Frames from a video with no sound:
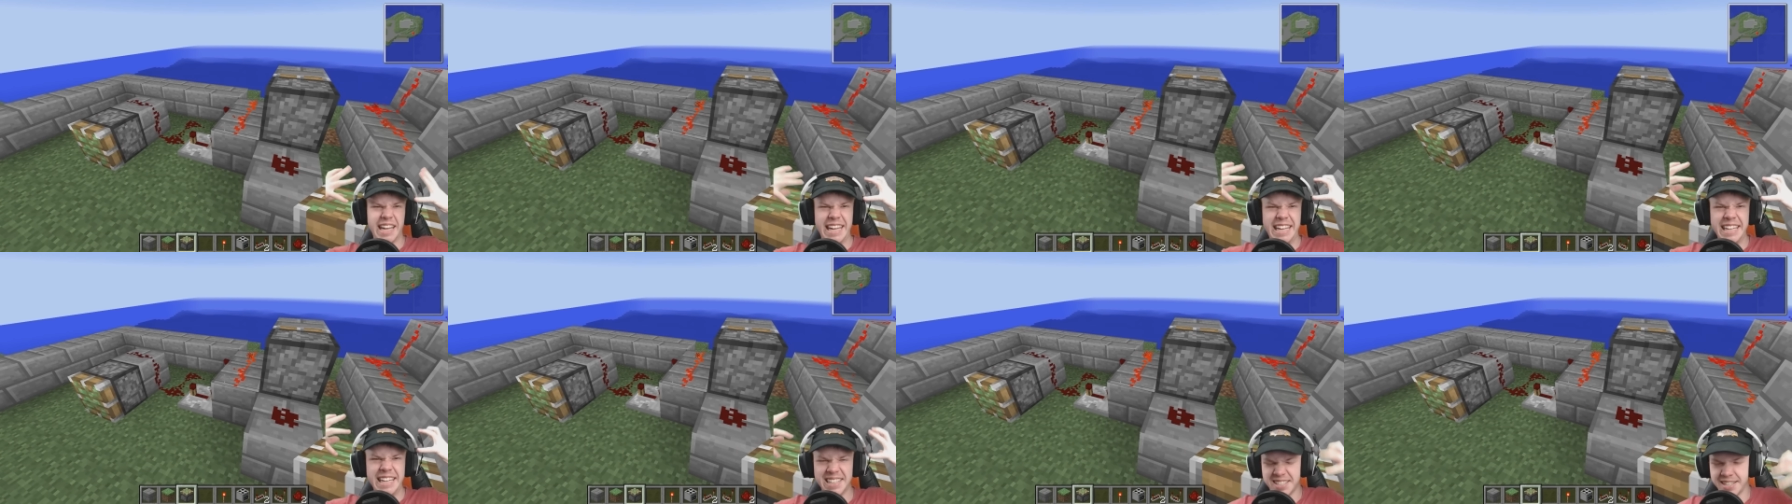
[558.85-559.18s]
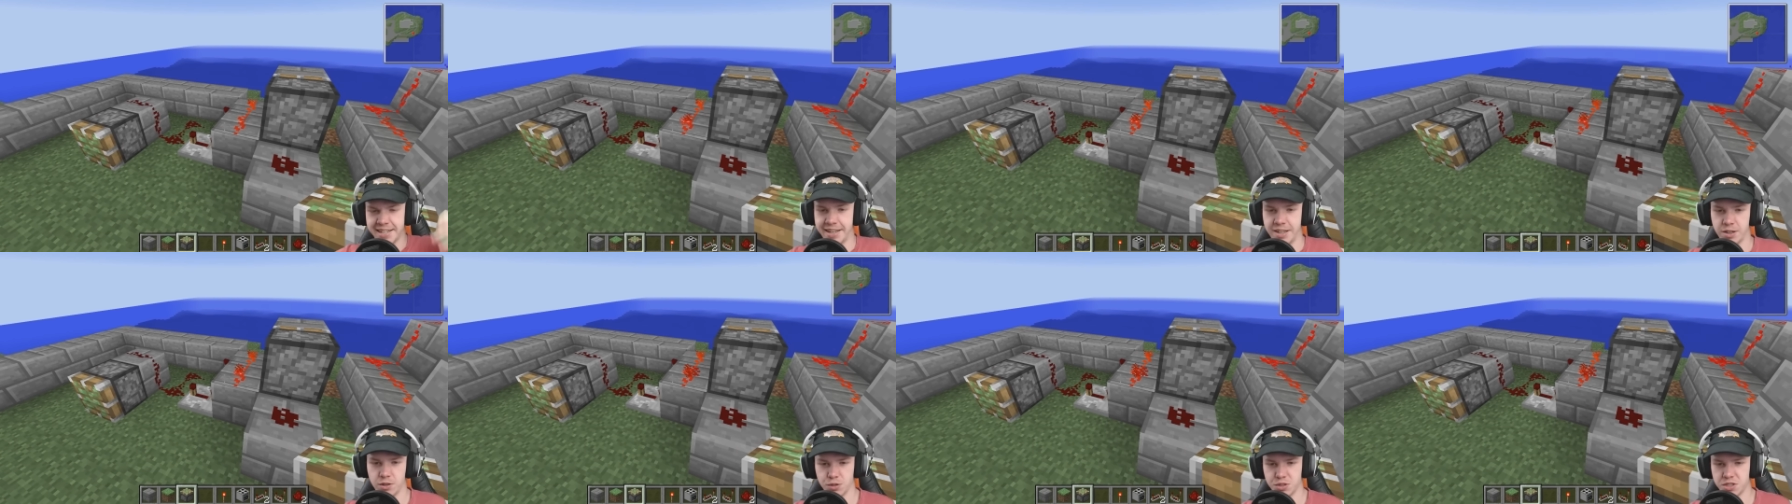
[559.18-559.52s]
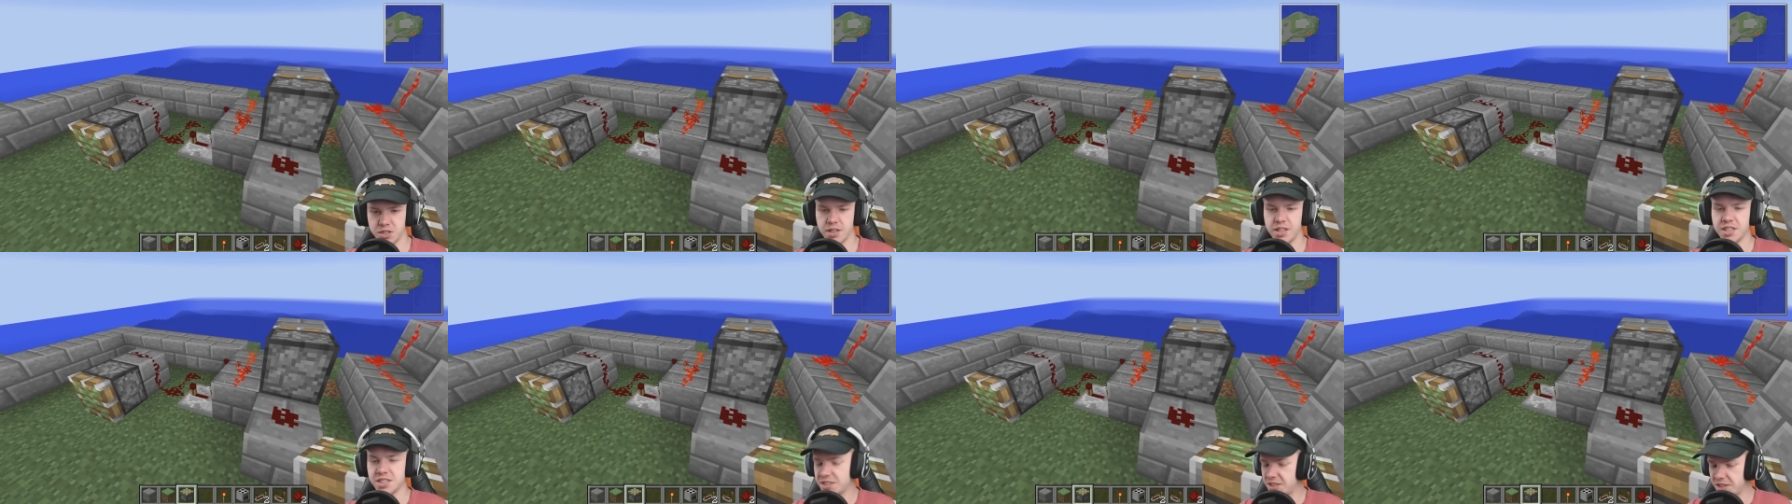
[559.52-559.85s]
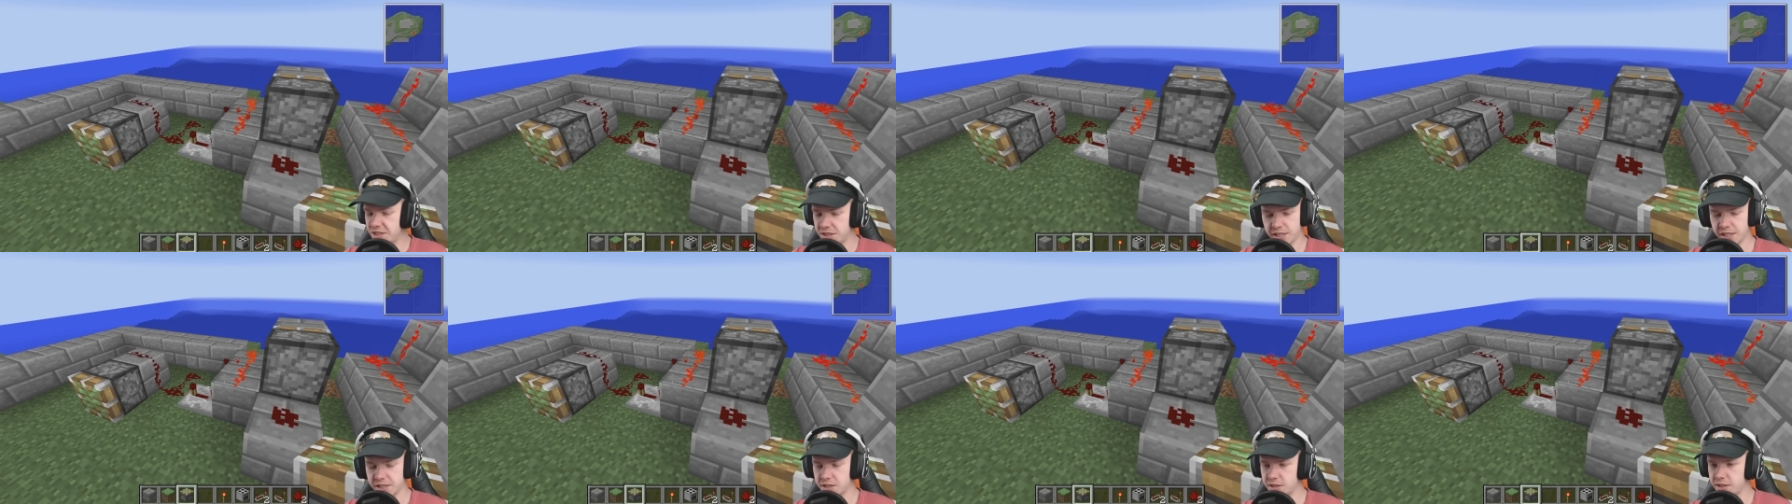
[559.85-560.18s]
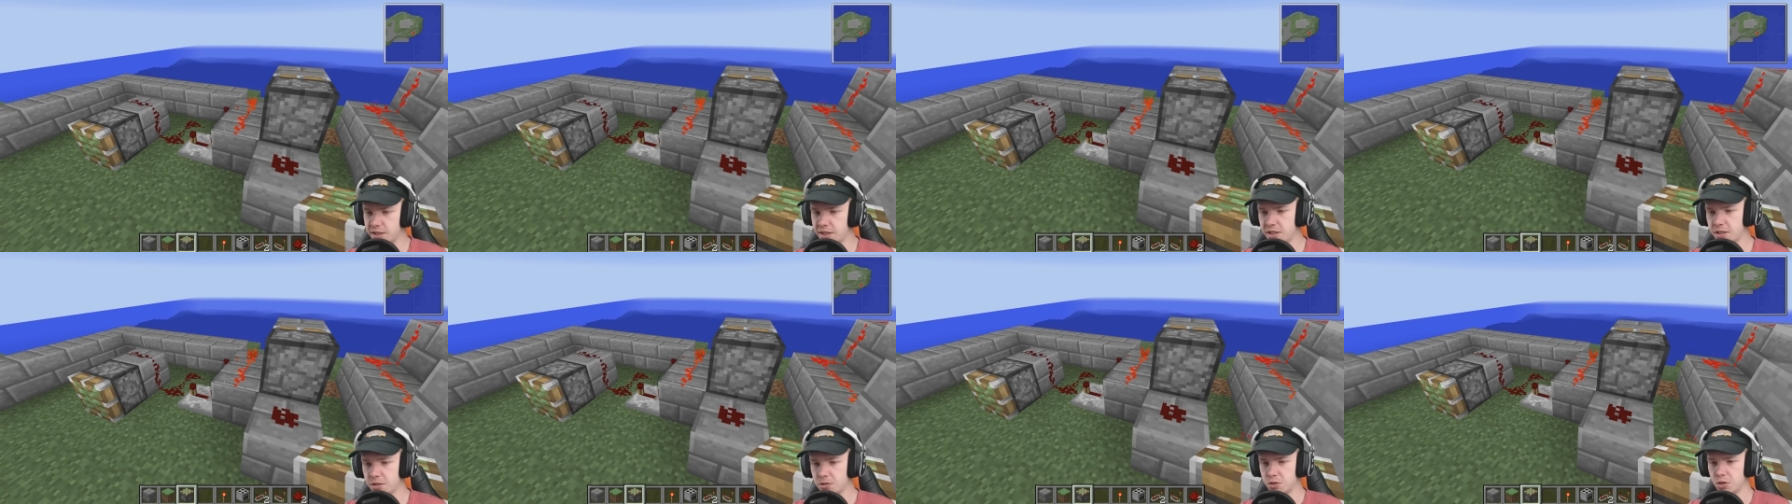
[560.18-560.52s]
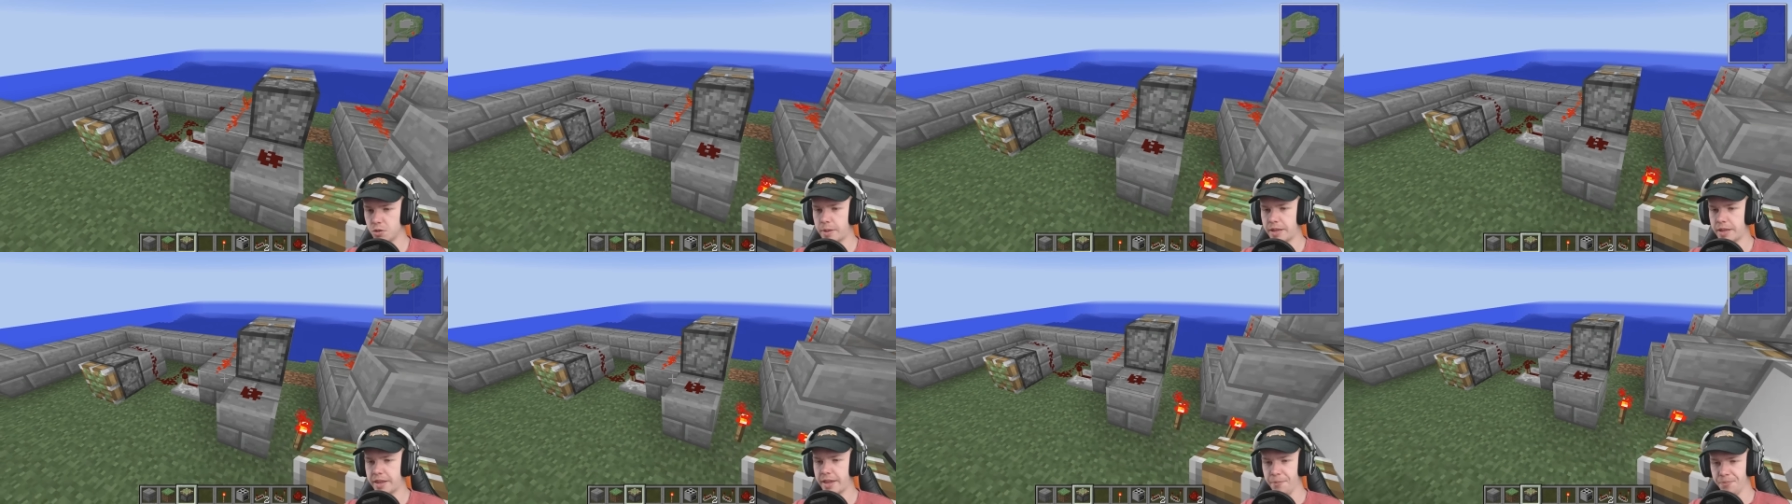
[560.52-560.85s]
eating it or so. That's disgusting. Don't talk
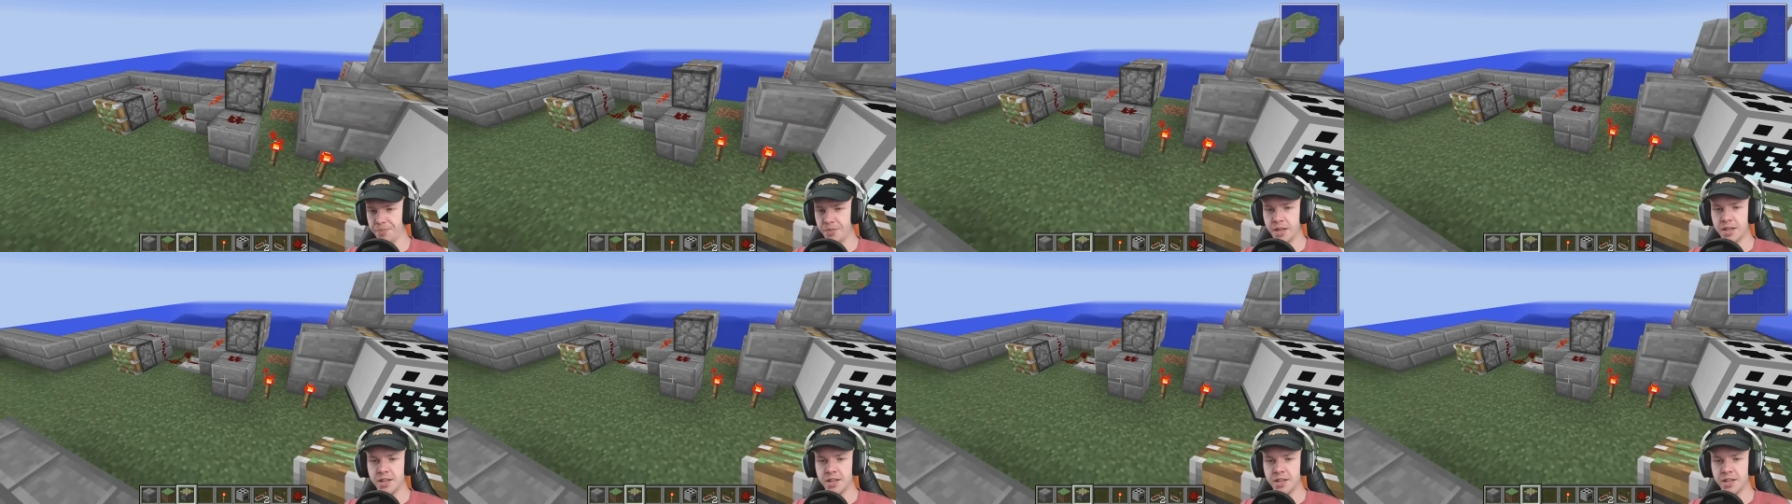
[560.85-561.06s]
about that.